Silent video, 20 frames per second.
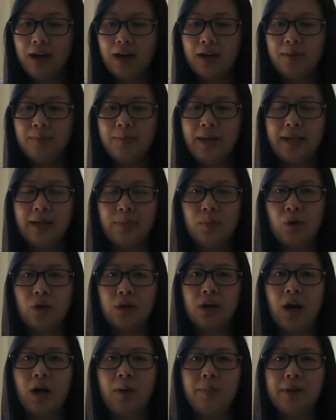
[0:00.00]
make it more
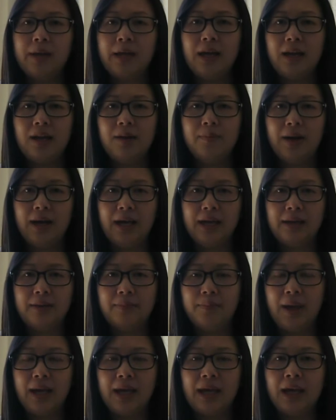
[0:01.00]
complicated by
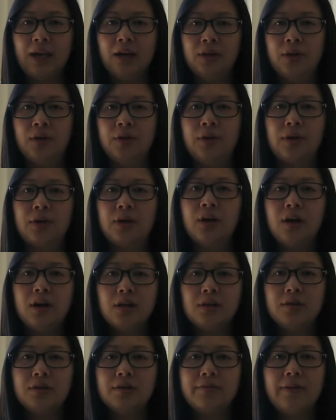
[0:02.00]
picking another
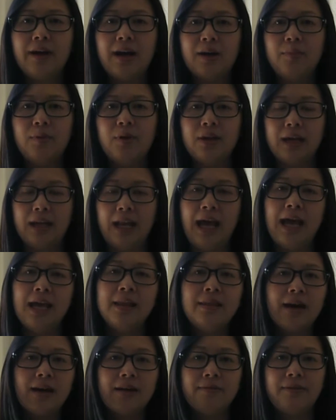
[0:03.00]
color fabric and
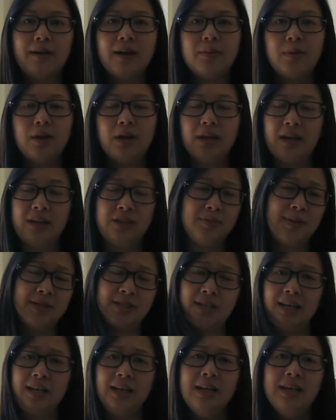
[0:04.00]
hand dye fabric,
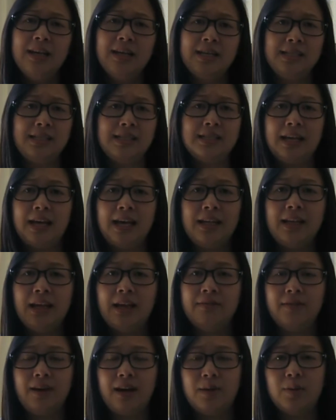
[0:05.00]
especially since the hand
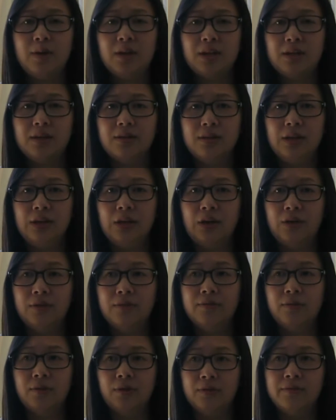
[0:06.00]
dye fabric,
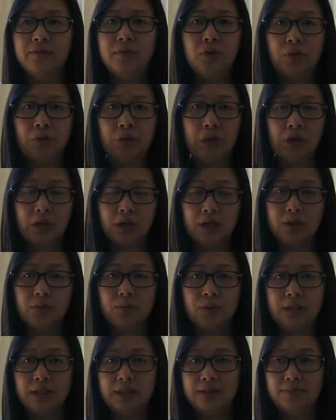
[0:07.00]
for a full yard
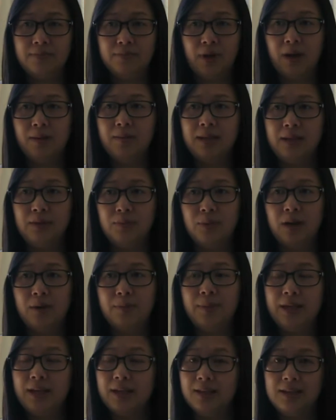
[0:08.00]
would probably run
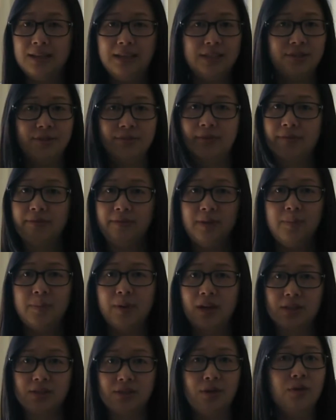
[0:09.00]
me at least 50
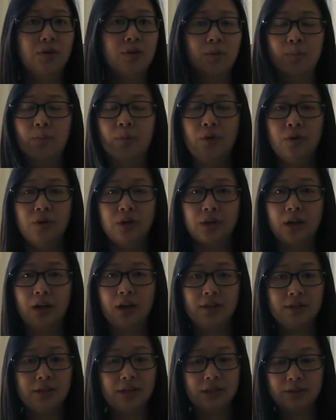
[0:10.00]
bucks or more,
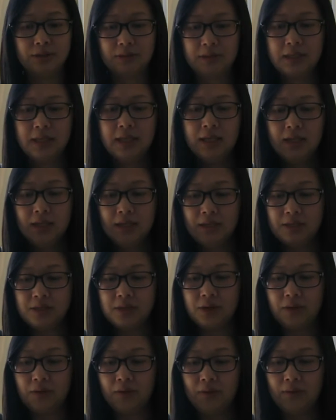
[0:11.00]
God knows.
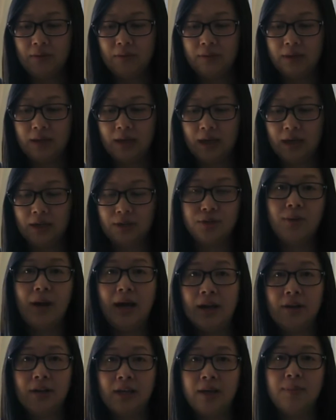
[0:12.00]
So
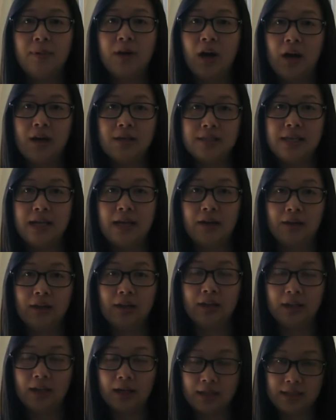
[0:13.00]
try to keep costs down
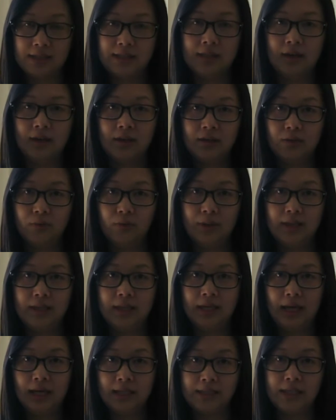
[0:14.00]
and stuck with
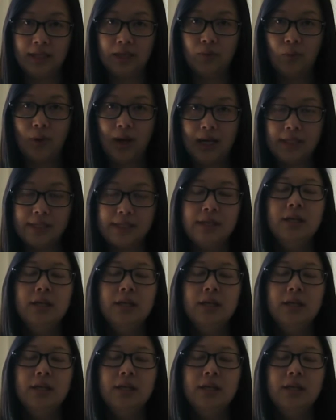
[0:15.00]
the antique white.